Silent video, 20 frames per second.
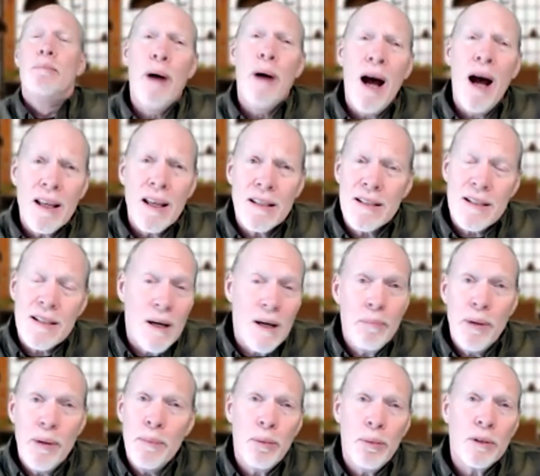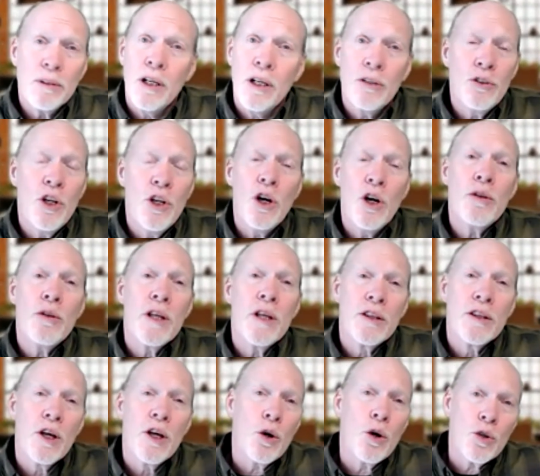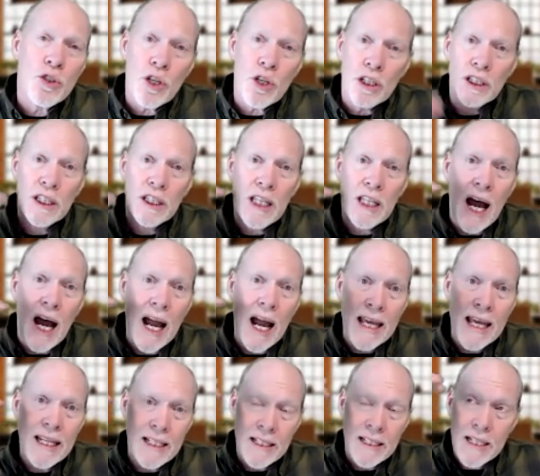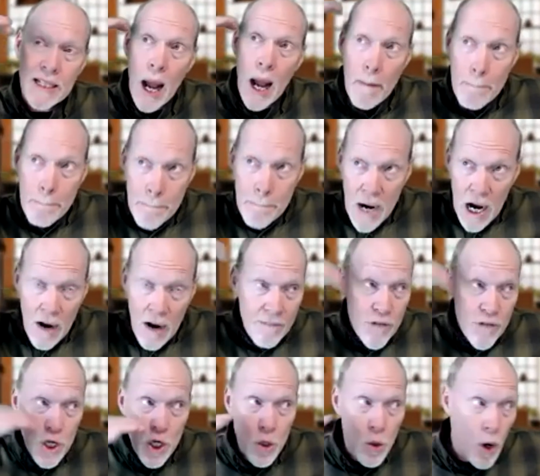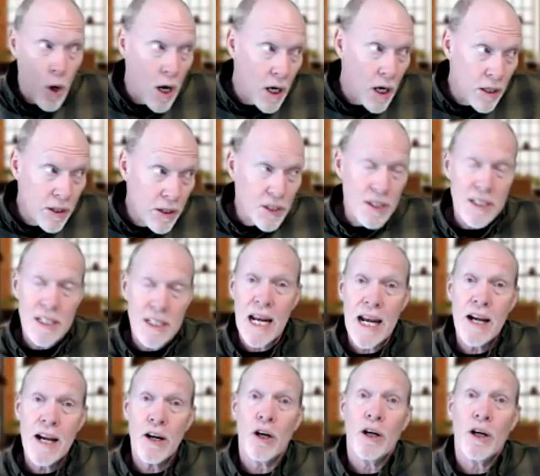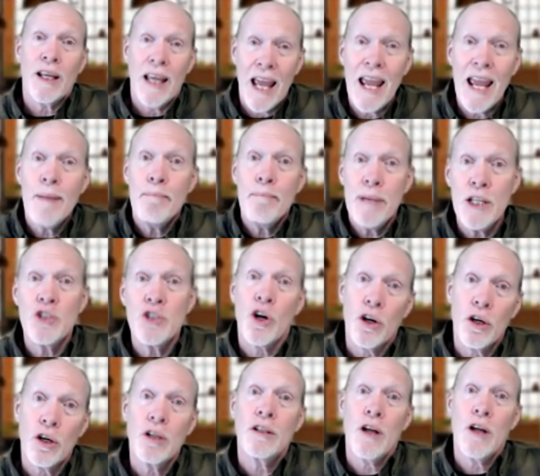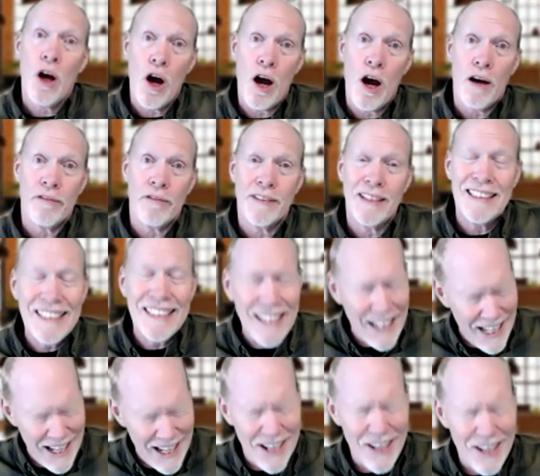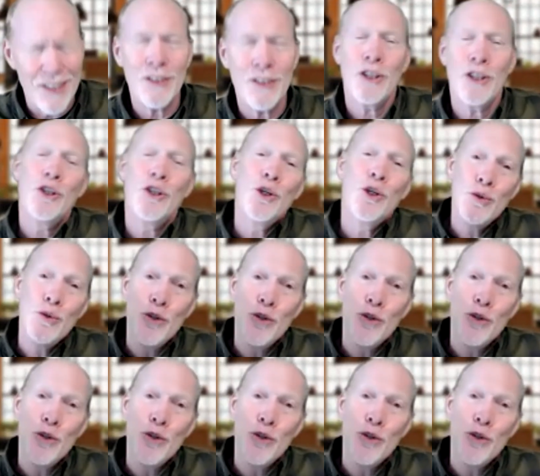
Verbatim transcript: But some people don't know that those lines above you on the stair can be turned off, and now you